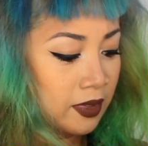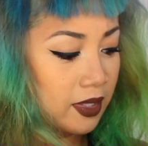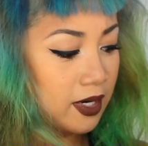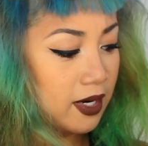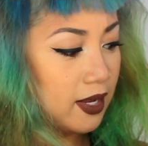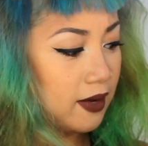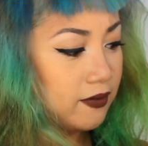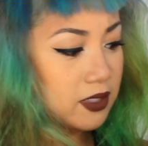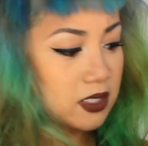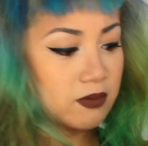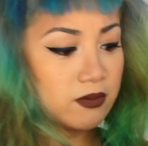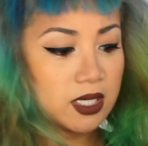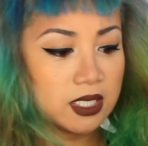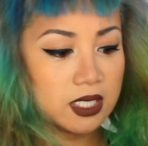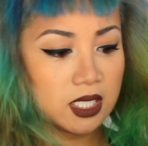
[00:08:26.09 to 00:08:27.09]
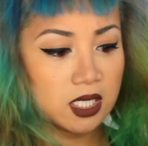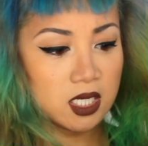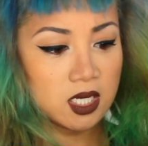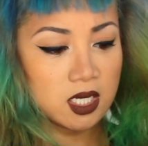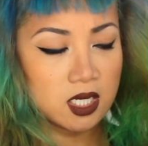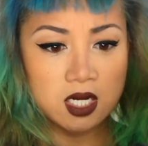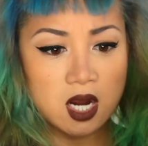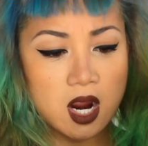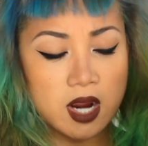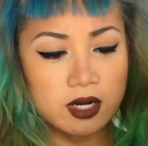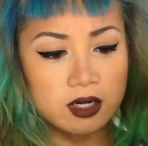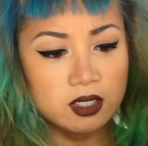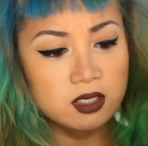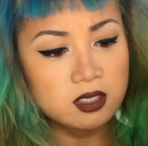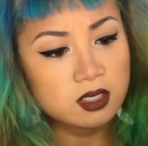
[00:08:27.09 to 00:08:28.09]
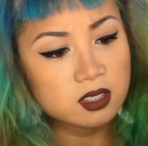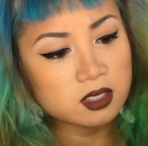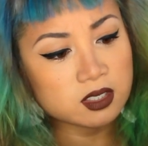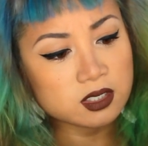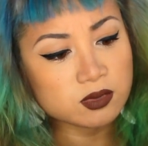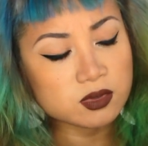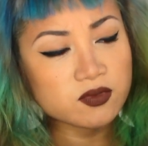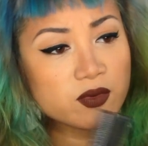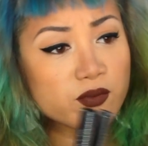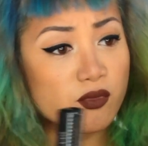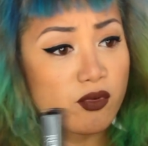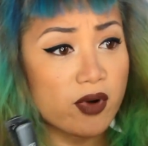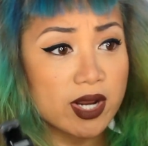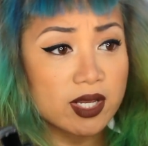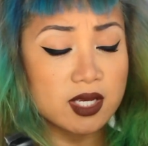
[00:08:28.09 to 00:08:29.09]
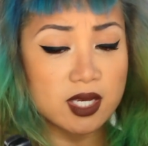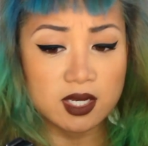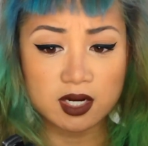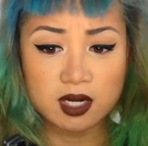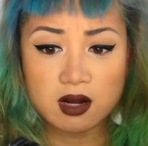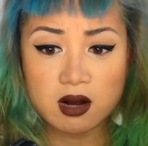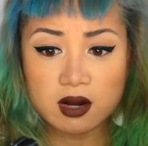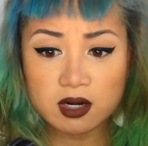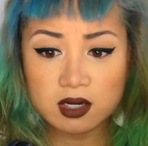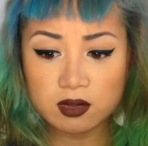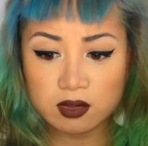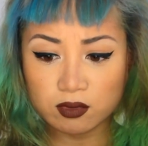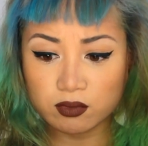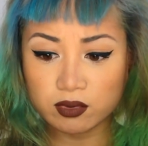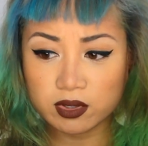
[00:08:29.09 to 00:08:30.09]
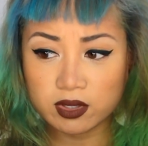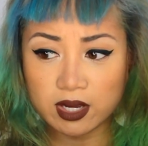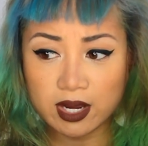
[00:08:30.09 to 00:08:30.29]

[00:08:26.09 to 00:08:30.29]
Then I have this mini iron. This one's from Redken. I got it with a